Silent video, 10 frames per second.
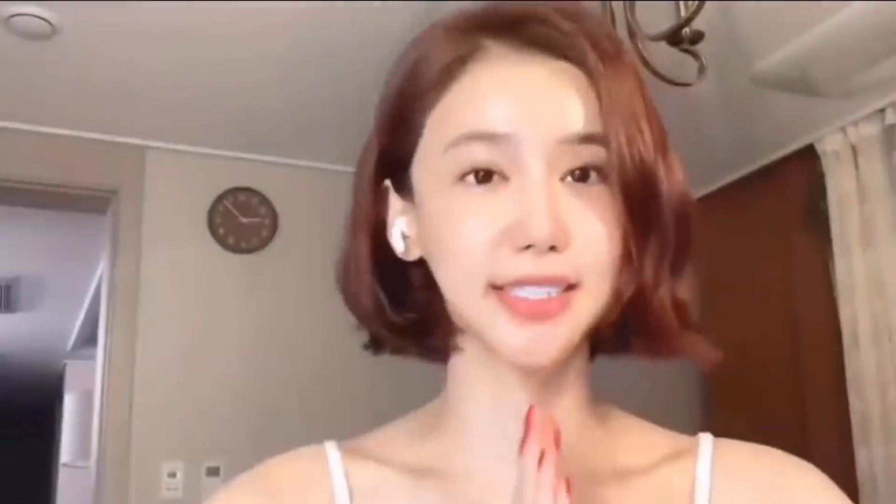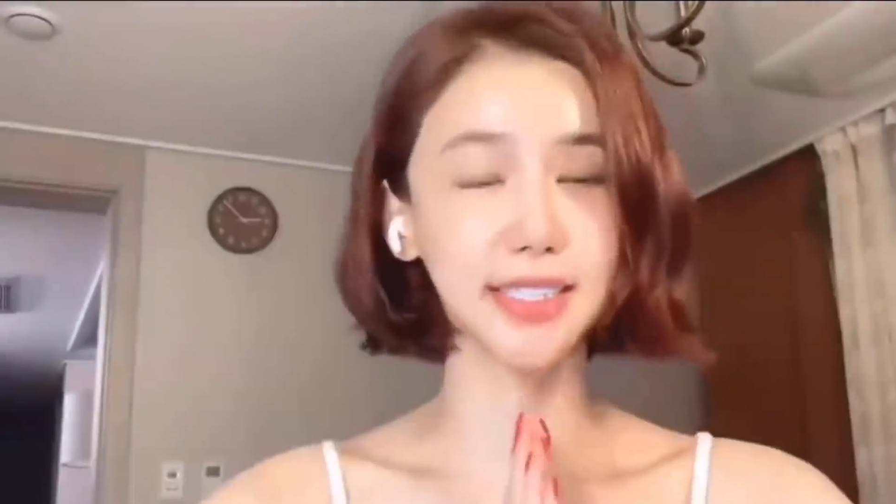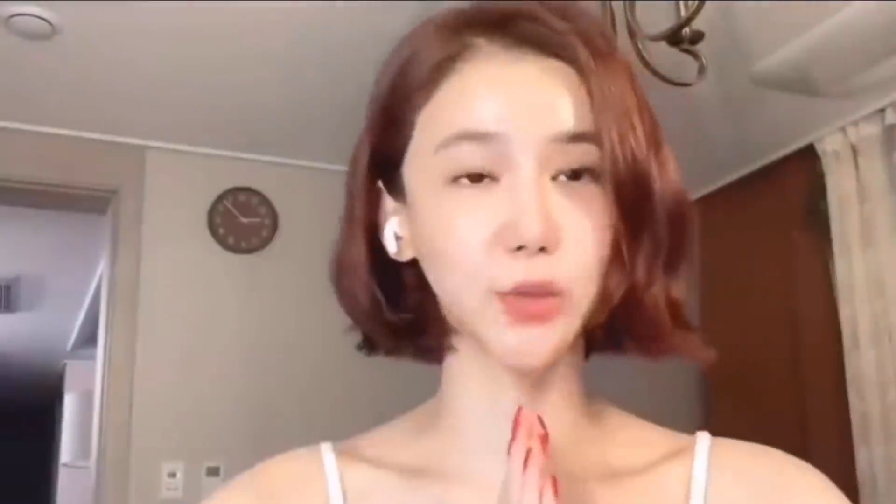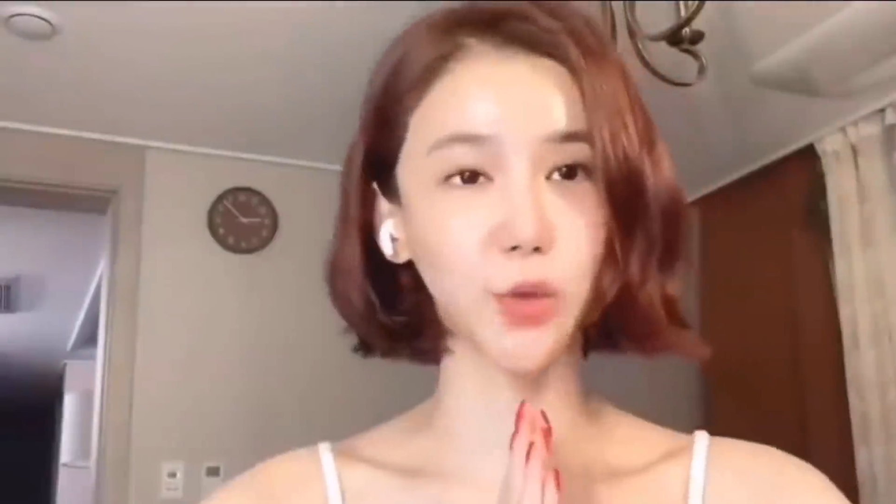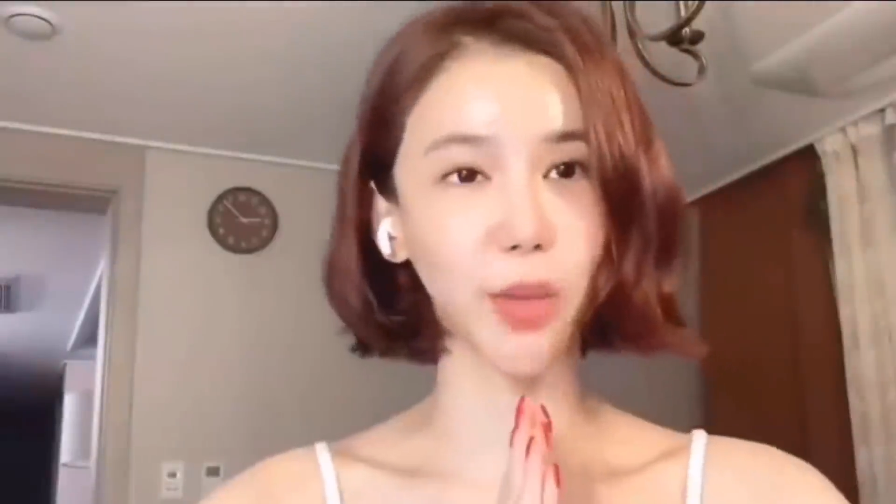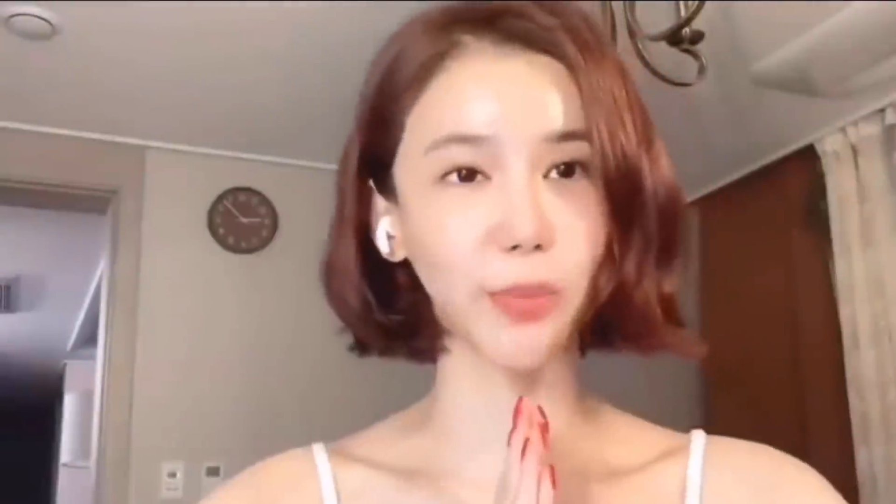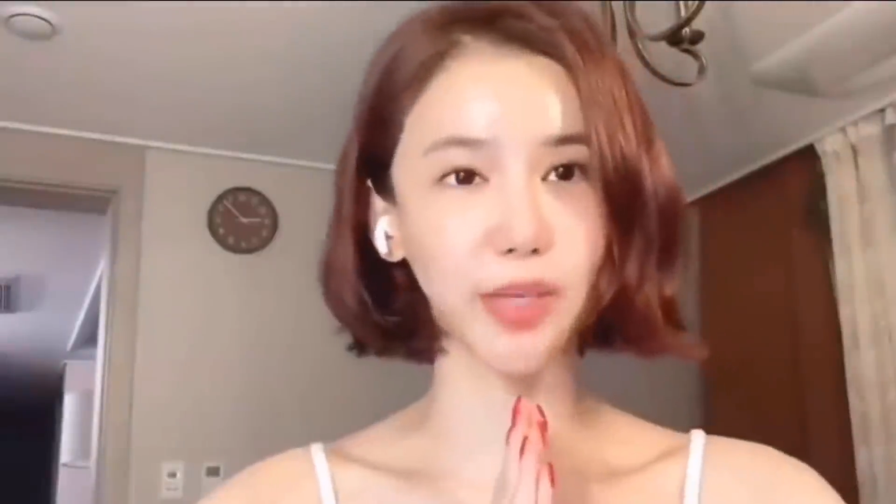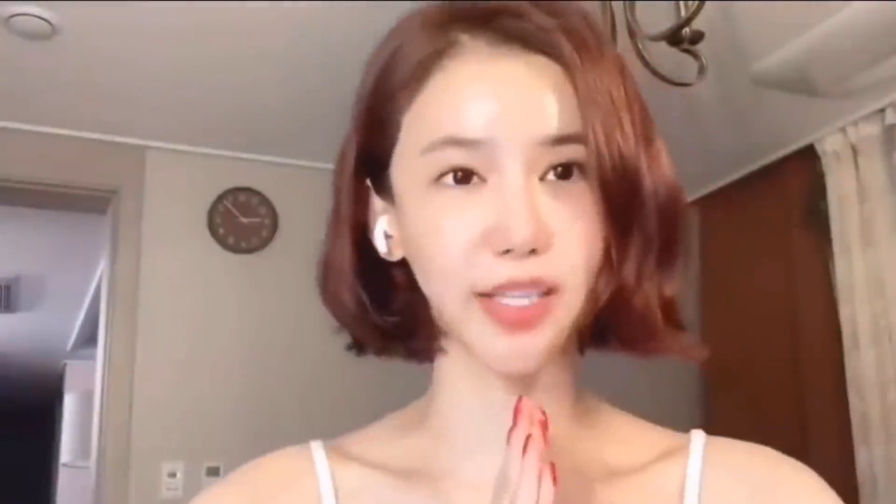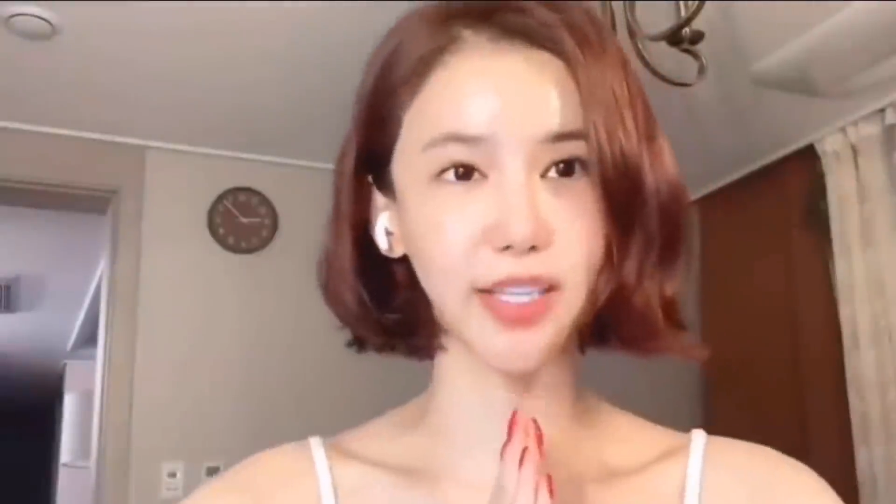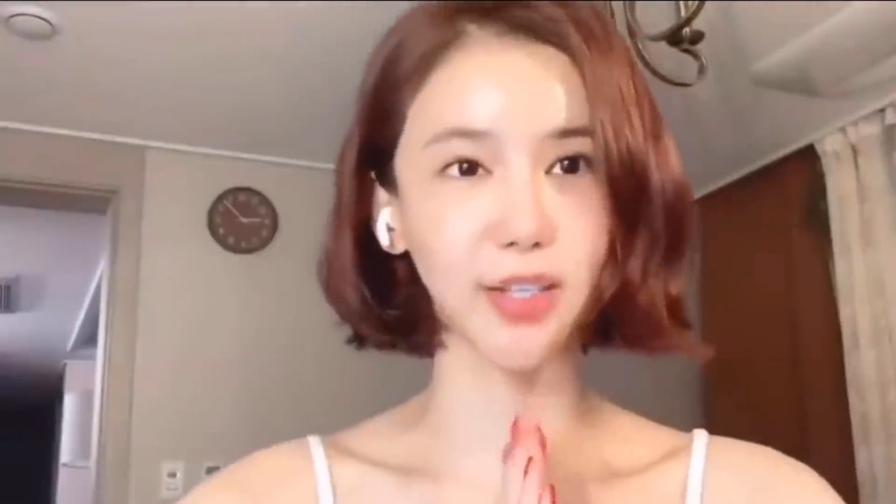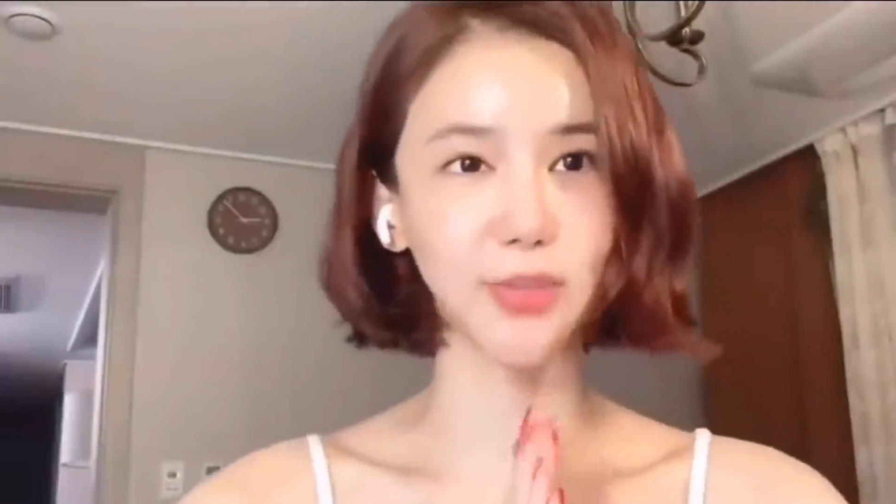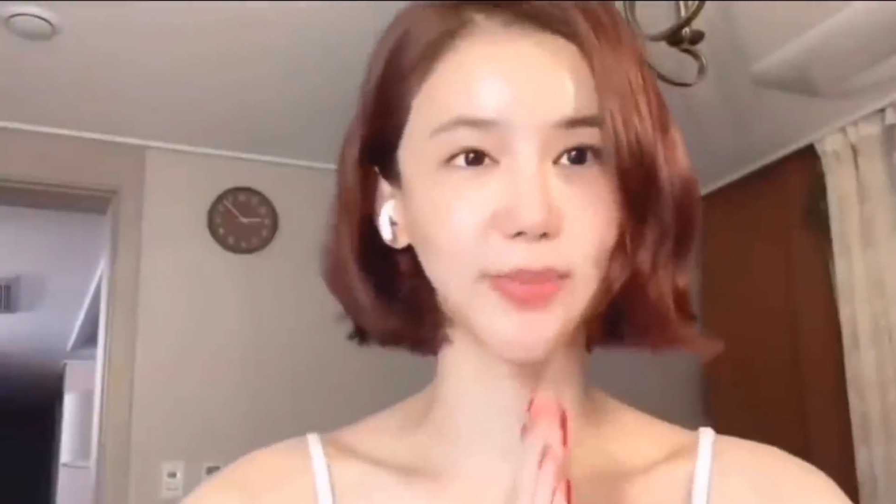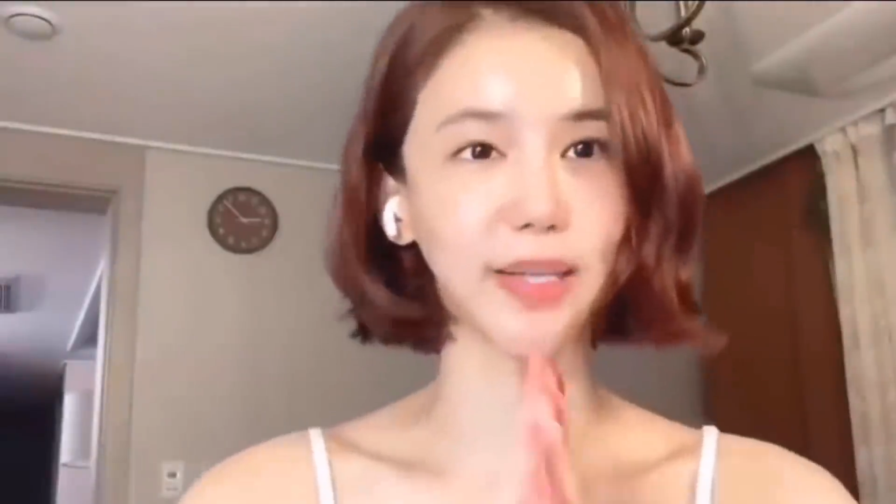dark in the hallway.